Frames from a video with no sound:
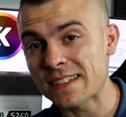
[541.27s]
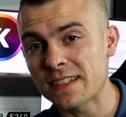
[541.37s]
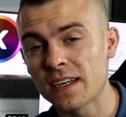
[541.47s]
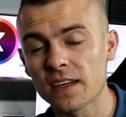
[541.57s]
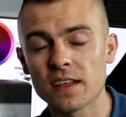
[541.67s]

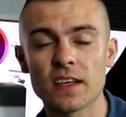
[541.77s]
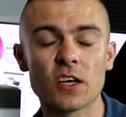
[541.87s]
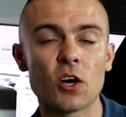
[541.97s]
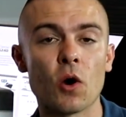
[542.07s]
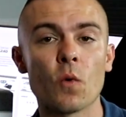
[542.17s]
still
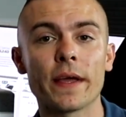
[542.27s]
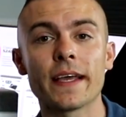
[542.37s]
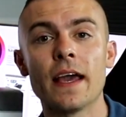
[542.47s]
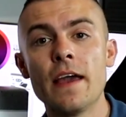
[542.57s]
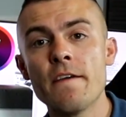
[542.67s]

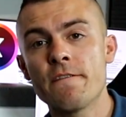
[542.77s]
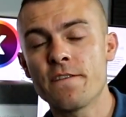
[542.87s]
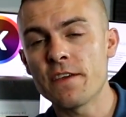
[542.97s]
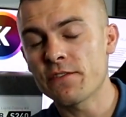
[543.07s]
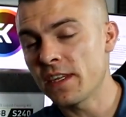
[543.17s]
going
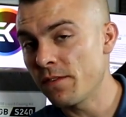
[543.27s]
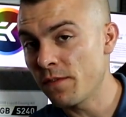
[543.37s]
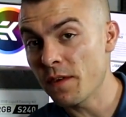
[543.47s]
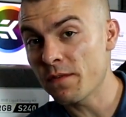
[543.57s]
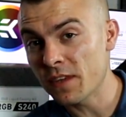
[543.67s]

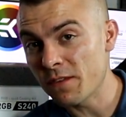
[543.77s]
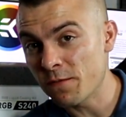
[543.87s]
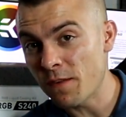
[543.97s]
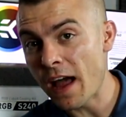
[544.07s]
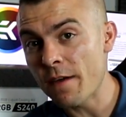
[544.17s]

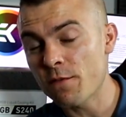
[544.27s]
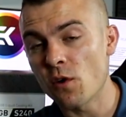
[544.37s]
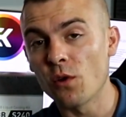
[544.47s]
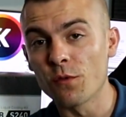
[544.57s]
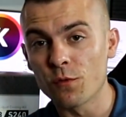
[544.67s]
50-55
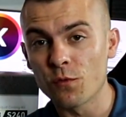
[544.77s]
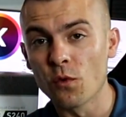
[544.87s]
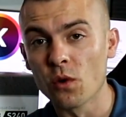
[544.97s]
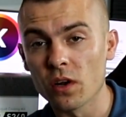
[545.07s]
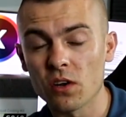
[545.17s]
on
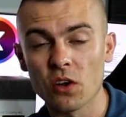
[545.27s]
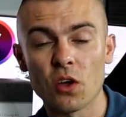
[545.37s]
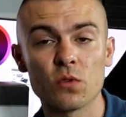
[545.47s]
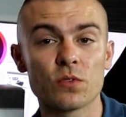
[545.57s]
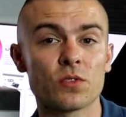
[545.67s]
full
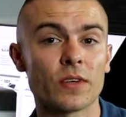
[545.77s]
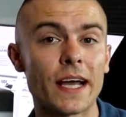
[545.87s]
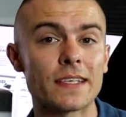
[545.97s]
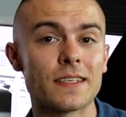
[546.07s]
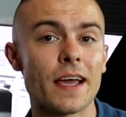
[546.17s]
load. So
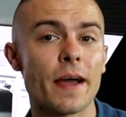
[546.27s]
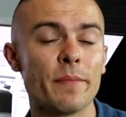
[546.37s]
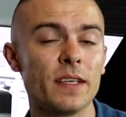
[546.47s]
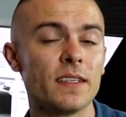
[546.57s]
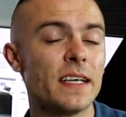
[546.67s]
guys, yeah, I
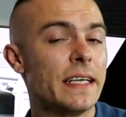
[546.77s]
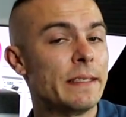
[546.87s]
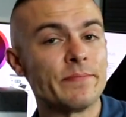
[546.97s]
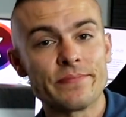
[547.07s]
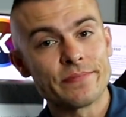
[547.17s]
mean,
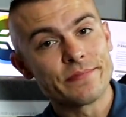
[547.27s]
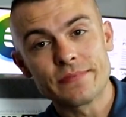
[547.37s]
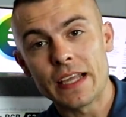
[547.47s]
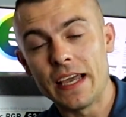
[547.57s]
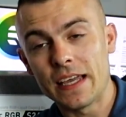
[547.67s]

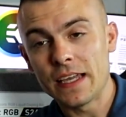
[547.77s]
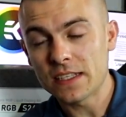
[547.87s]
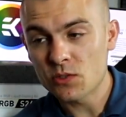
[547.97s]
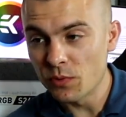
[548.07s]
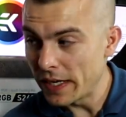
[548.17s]

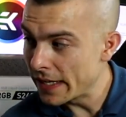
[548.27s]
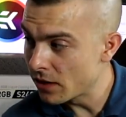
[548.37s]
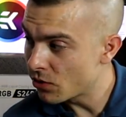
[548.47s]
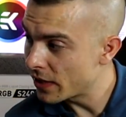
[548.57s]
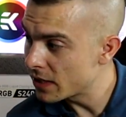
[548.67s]
it's really
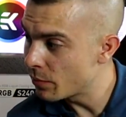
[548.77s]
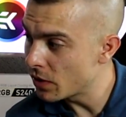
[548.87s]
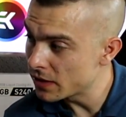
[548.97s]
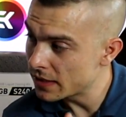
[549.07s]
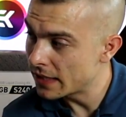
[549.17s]

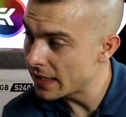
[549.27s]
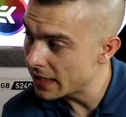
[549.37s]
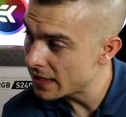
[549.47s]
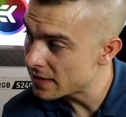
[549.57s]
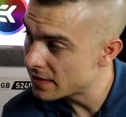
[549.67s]
incredible. The thing
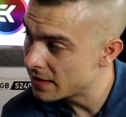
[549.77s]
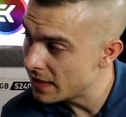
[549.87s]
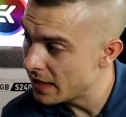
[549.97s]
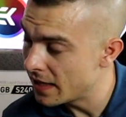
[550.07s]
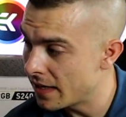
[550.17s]
is,
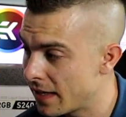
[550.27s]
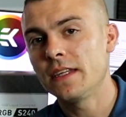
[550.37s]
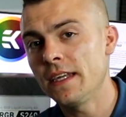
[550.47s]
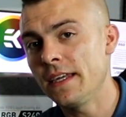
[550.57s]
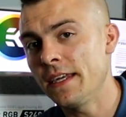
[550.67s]
the
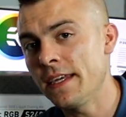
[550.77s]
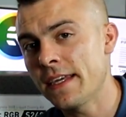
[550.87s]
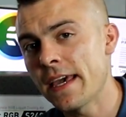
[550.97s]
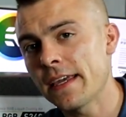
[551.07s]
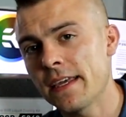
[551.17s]
the
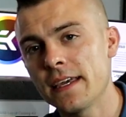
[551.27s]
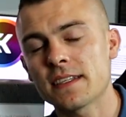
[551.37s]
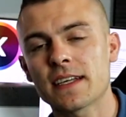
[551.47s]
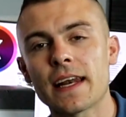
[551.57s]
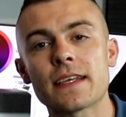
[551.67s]
EK
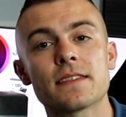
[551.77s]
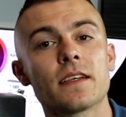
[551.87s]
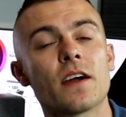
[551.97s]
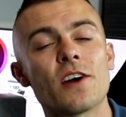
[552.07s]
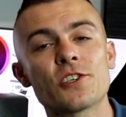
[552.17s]
Kit
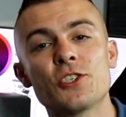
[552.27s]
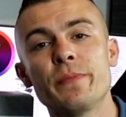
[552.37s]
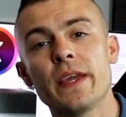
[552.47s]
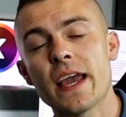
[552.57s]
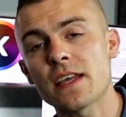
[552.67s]
Classic
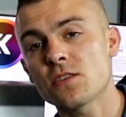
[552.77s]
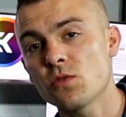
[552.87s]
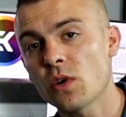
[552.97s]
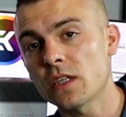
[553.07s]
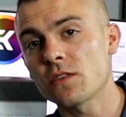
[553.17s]
RGB
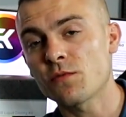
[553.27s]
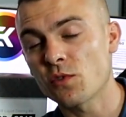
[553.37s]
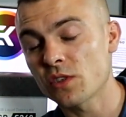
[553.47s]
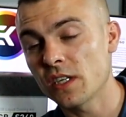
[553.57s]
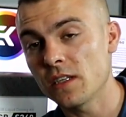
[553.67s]

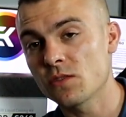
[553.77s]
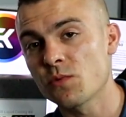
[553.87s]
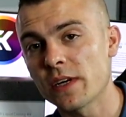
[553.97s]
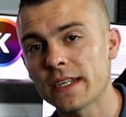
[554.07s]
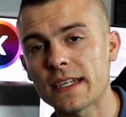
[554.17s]
S240 is
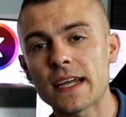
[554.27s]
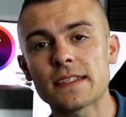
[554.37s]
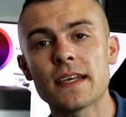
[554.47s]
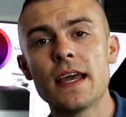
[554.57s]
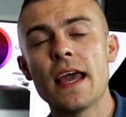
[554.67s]
really
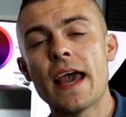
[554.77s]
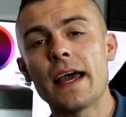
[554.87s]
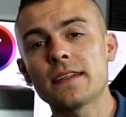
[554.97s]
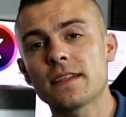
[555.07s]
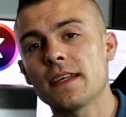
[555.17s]
nice.
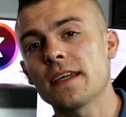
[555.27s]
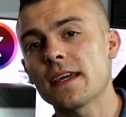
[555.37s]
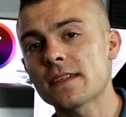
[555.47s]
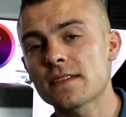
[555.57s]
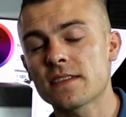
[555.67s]
And the thing
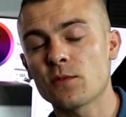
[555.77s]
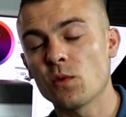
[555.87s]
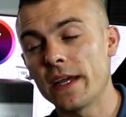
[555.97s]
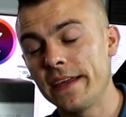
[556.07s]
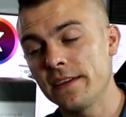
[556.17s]
is,
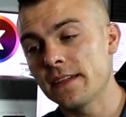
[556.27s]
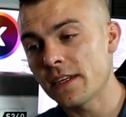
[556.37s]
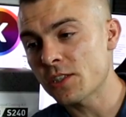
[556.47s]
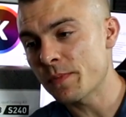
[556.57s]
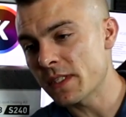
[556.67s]
in
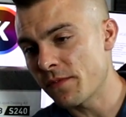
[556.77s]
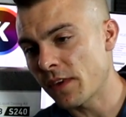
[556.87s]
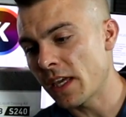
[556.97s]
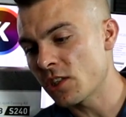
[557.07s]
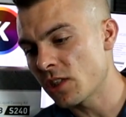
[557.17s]
their
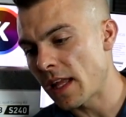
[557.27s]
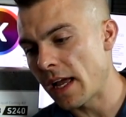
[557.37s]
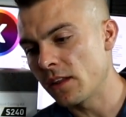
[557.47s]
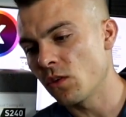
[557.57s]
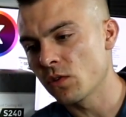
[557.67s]
specification,
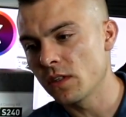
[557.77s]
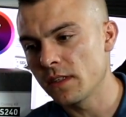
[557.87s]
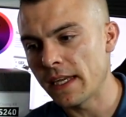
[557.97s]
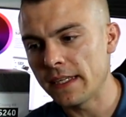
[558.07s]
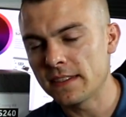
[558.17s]
I know
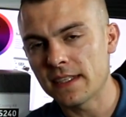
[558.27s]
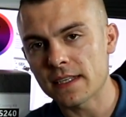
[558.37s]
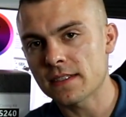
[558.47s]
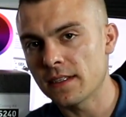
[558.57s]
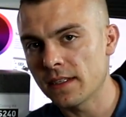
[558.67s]
they
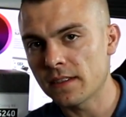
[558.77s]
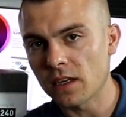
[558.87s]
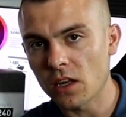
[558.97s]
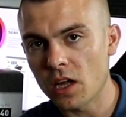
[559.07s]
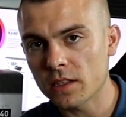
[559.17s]
tested it a
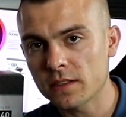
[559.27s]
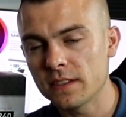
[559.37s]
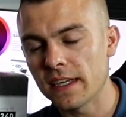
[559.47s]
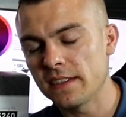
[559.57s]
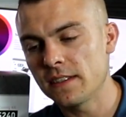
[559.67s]
lot.
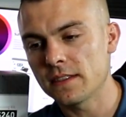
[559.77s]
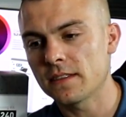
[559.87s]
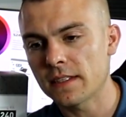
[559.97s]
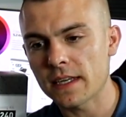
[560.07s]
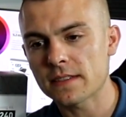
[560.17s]
They did
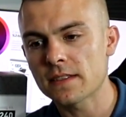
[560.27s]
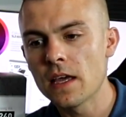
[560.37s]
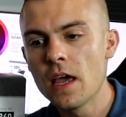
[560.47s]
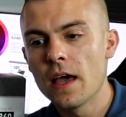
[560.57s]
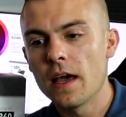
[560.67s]
test
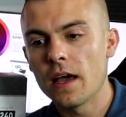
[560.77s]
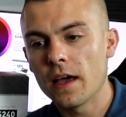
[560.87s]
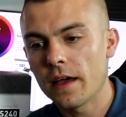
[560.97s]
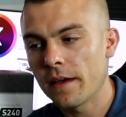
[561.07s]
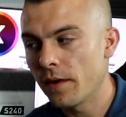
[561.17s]

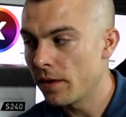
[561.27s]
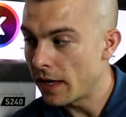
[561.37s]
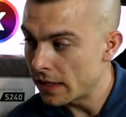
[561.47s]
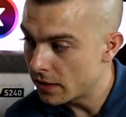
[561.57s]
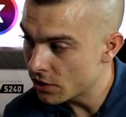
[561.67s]
uh,
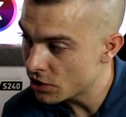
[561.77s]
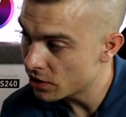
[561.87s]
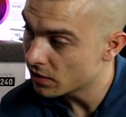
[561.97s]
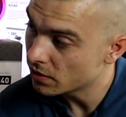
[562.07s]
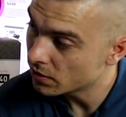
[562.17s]

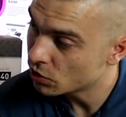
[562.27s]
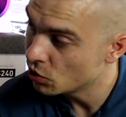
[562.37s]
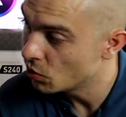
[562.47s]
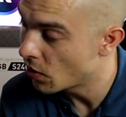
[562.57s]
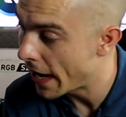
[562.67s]
addition
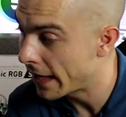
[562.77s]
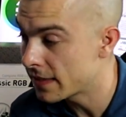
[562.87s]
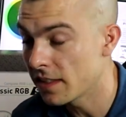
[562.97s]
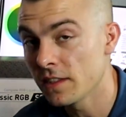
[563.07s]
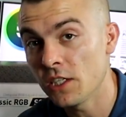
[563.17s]
to
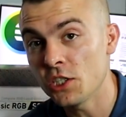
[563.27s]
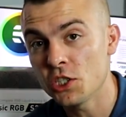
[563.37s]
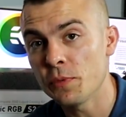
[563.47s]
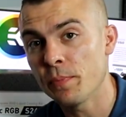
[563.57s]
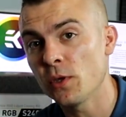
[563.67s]
adding
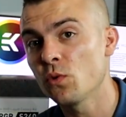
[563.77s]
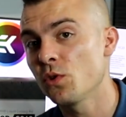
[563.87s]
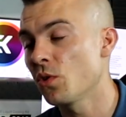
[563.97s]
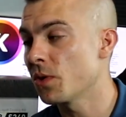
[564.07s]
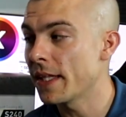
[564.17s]
DGPU
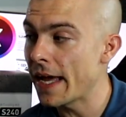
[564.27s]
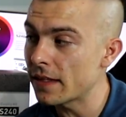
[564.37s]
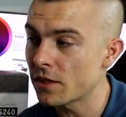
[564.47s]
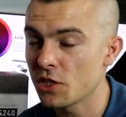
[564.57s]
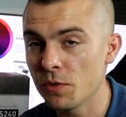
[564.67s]
GPU. You can
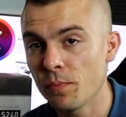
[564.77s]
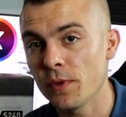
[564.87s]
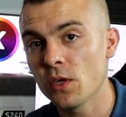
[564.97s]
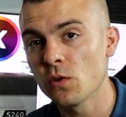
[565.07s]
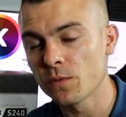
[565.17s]
add a
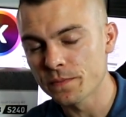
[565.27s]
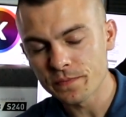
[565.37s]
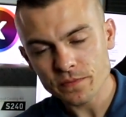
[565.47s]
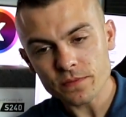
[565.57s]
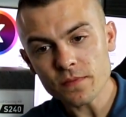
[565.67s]
GPU
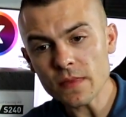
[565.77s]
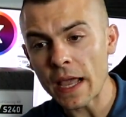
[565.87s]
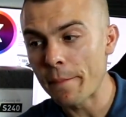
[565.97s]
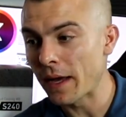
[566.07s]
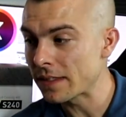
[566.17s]

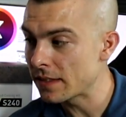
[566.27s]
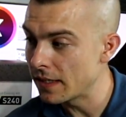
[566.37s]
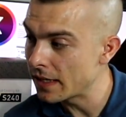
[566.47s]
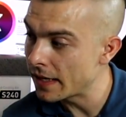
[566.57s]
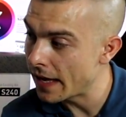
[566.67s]
but
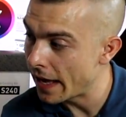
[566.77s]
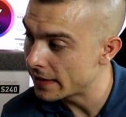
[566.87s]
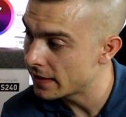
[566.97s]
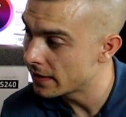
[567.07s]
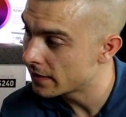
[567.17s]
uh,
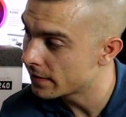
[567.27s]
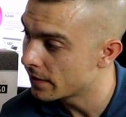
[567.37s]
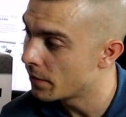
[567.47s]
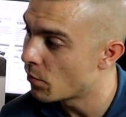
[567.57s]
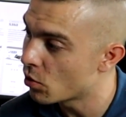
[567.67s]
adding
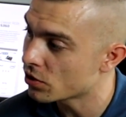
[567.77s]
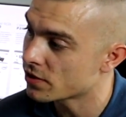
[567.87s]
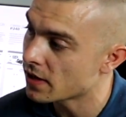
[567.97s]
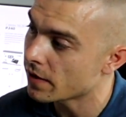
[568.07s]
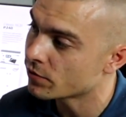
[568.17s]
uh, more
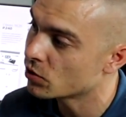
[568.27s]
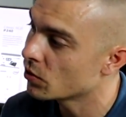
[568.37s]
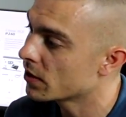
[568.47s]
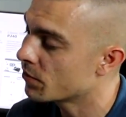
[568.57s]
stuff to